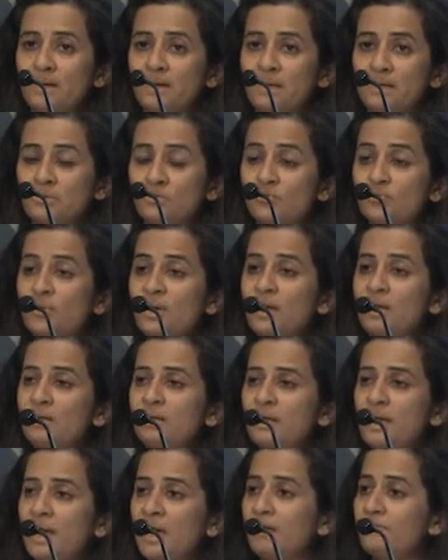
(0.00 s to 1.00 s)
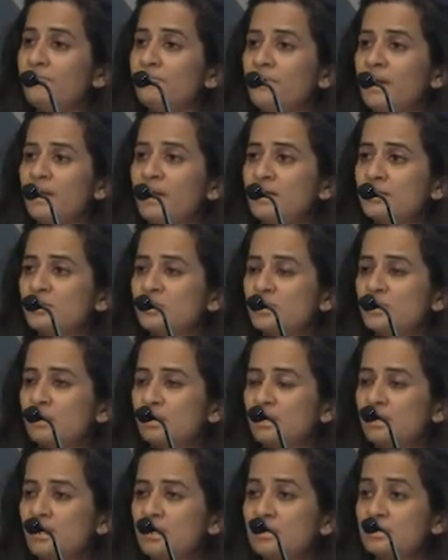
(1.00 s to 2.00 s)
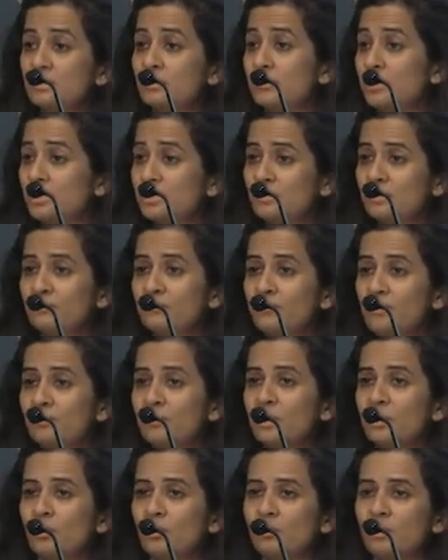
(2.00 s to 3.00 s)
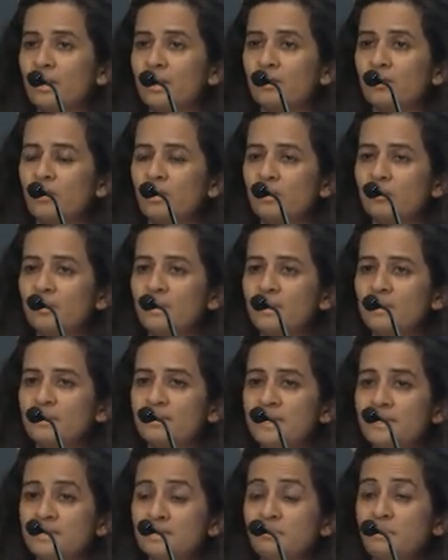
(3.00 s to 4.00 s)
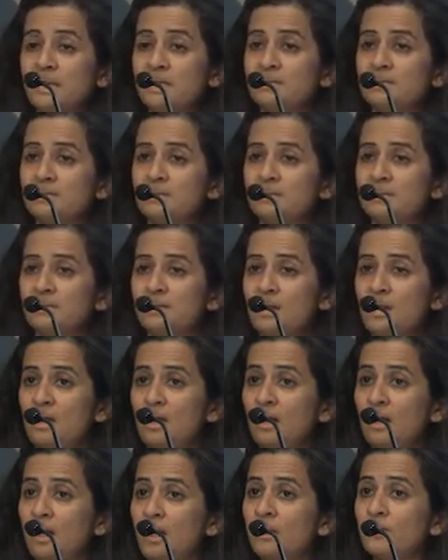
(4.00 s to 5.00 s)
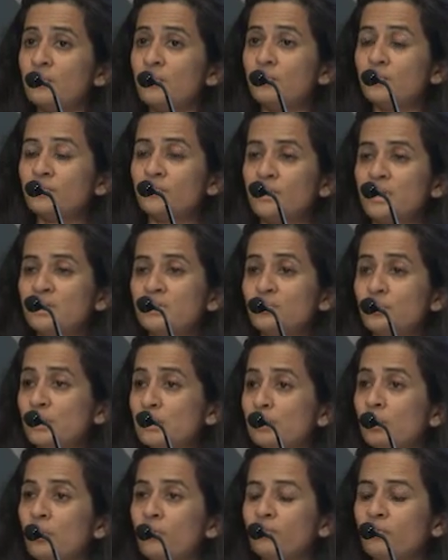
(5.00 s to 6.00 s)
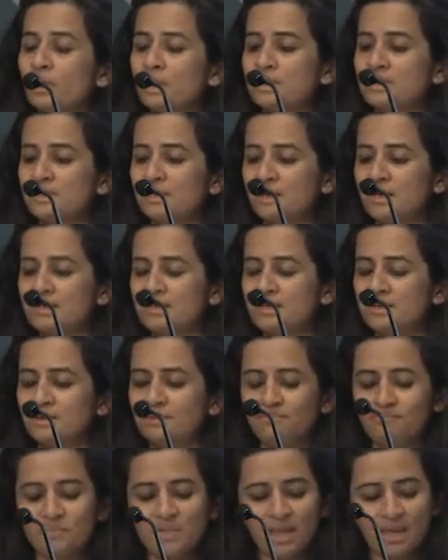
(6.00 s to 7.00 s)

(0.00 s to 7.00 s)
in trade and financial integration from the global economy, that's maintained high growth rates with low volatility.